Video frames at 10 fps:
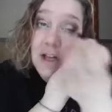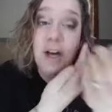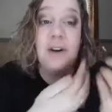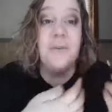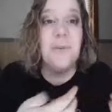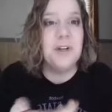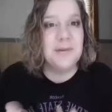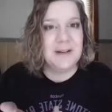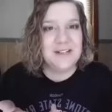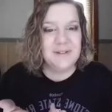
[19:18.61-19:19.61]
Oh, what
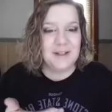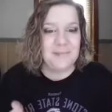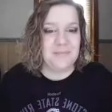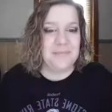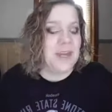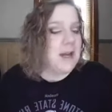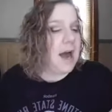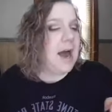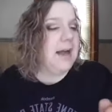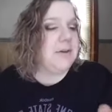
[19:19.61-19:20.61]
am I doing?
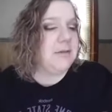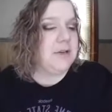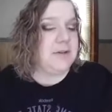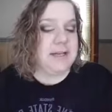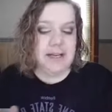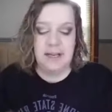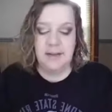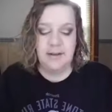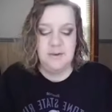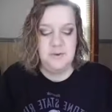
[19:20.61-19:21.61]
I am going
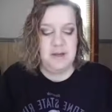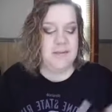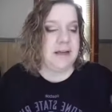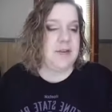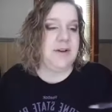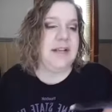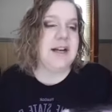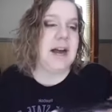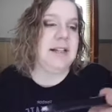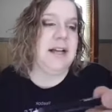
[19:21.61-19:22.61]
in with my unique
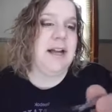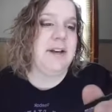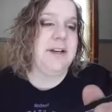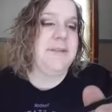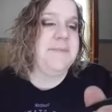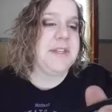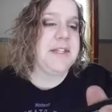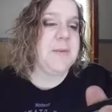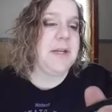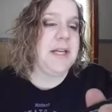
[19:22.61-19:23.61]
eyeliner.
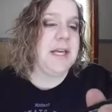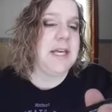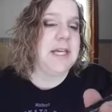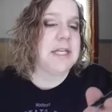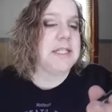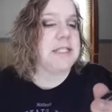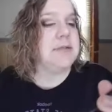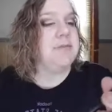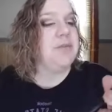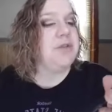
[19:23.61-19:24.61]
This one is
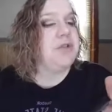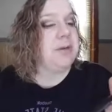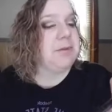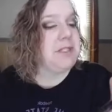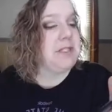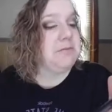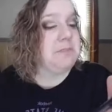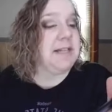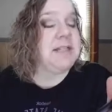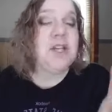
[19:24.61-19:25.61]
the Moonstruck Precision
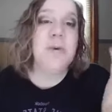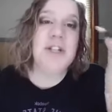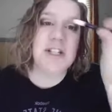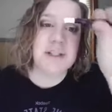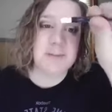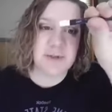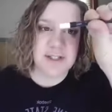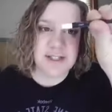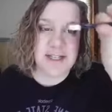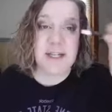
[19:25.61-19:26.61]
Pencil, which is
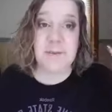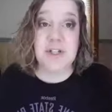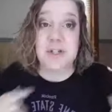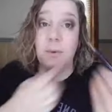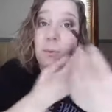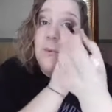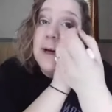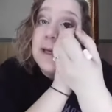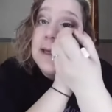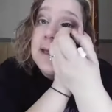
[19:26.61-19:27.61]
pristine, which is a
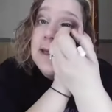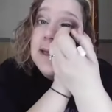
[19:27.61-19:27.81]
white.